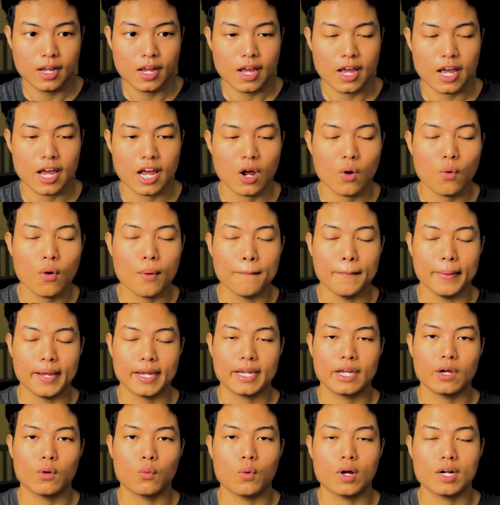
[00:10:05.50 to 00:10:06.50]
and it will
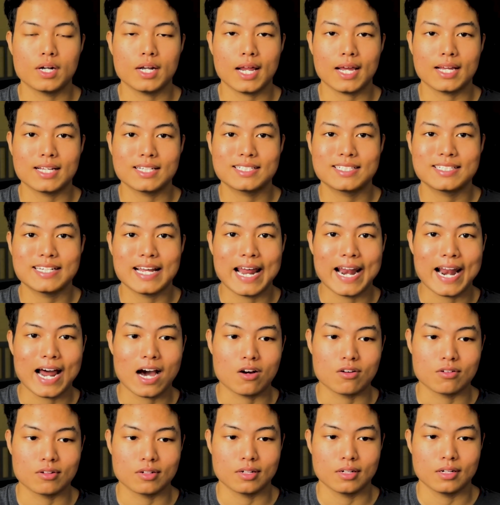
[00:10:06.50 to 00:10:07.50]
make it what like stand
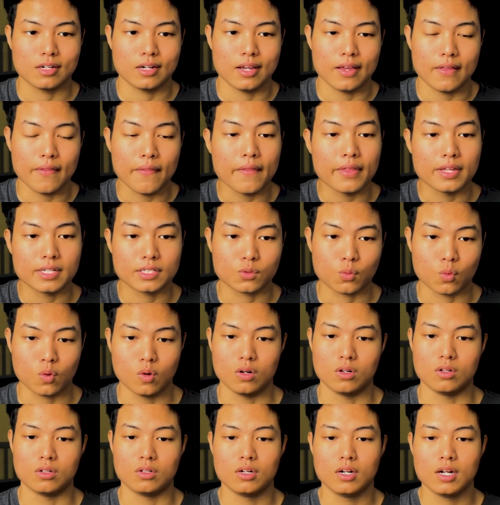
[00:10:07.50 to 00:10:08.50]
out in this
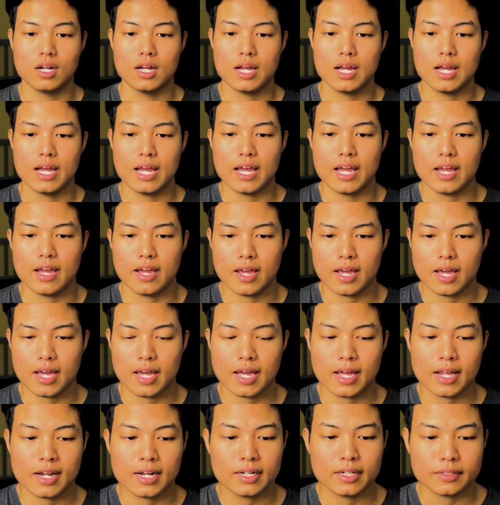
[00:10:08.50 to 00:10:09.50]
world.
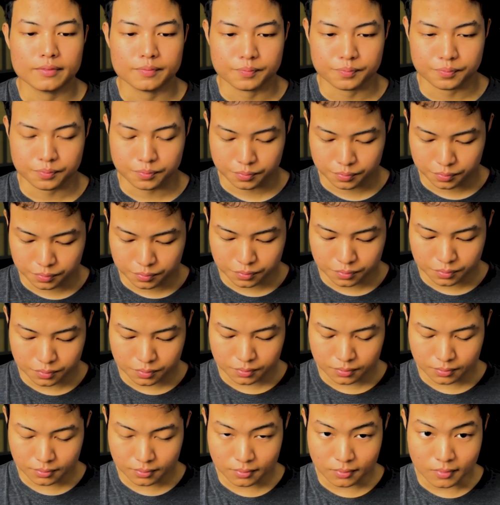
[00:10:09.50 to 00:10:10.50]
And
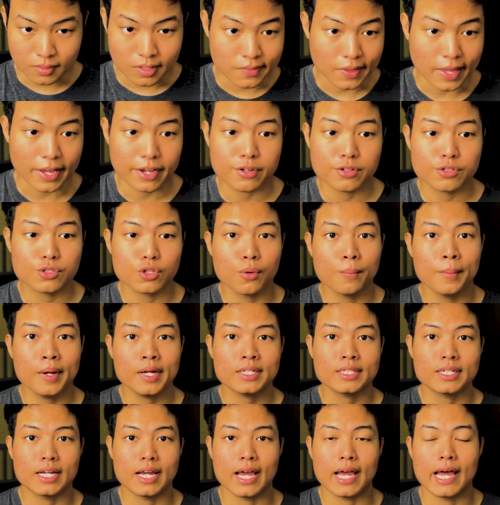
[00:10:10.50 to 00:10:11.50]
thank you so
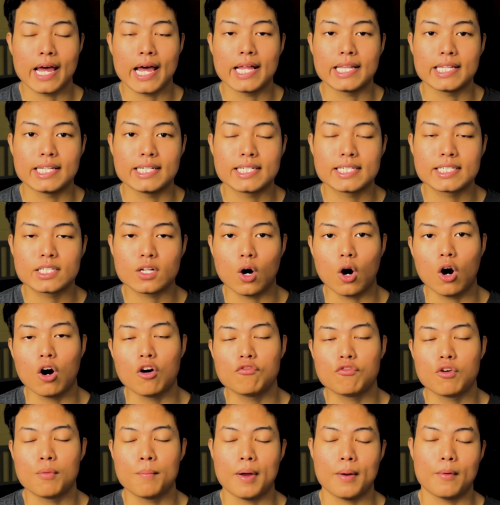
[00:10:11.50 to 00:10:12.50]
much. And this is
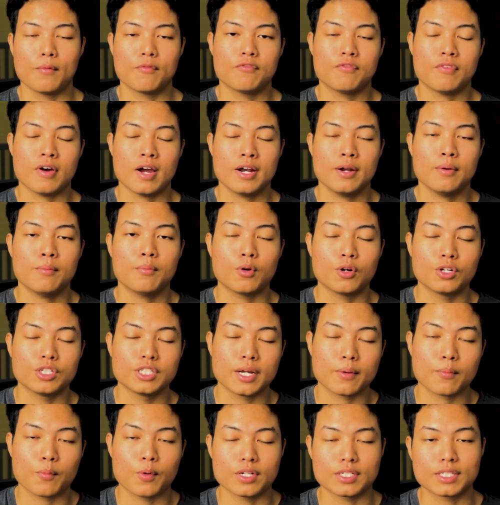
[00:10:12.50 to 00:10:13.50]
all for my final
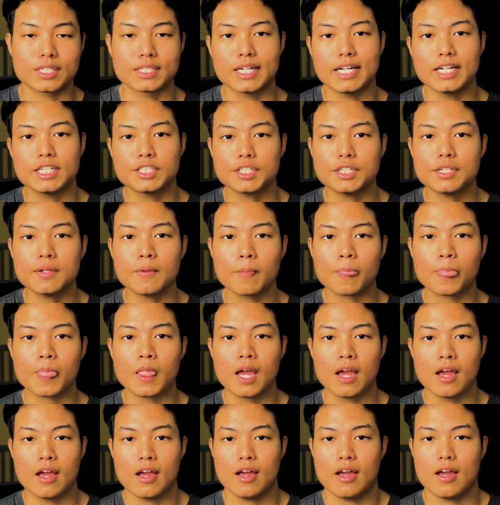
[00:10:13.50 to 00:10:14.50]
project presentation.
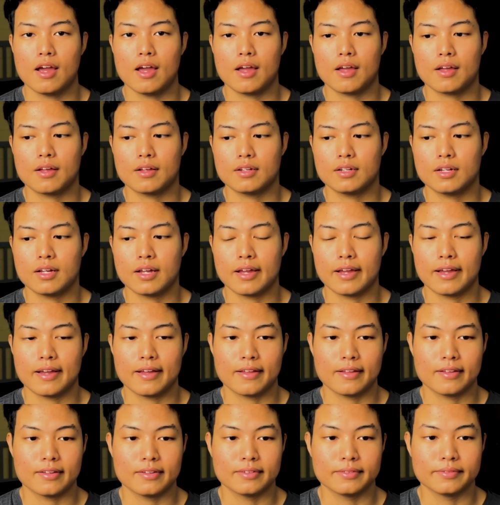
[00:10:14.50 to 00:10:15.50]

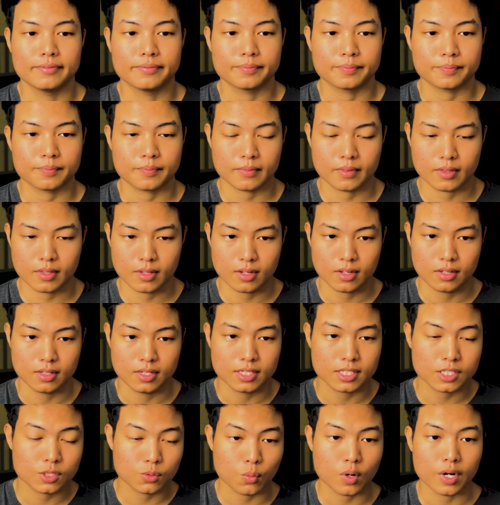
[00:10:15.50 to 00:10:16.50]
And
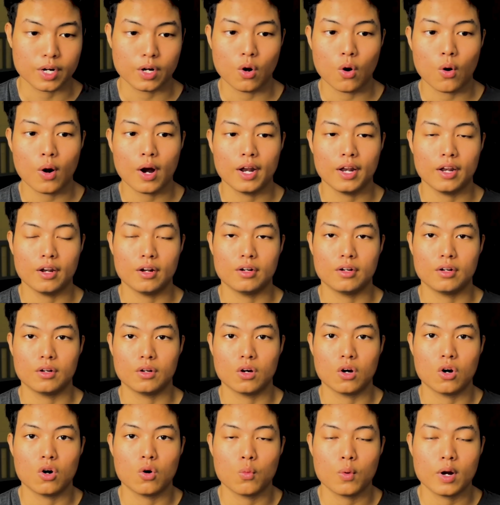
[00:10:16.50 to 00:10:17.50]
this is what
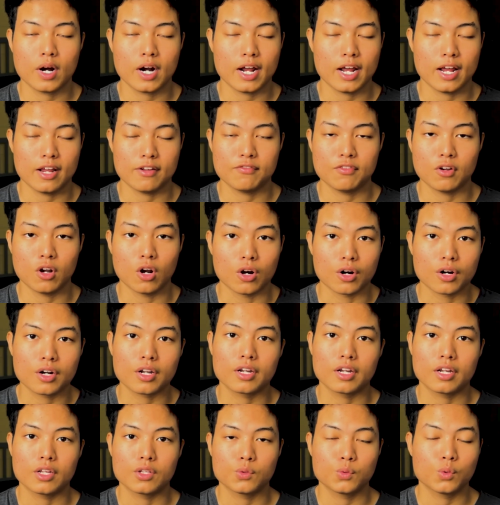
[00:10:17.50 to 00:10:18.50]
I have
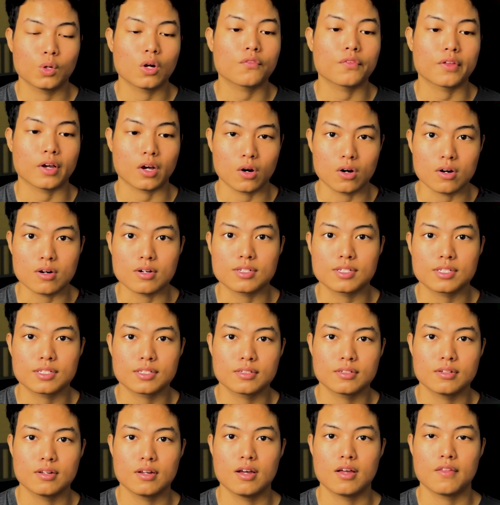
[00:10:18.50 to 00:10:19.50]
learned throughout the
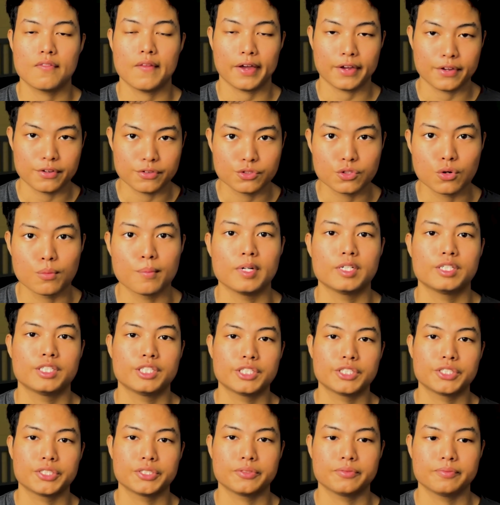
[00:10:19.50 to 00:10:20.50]
course. Thank you so much.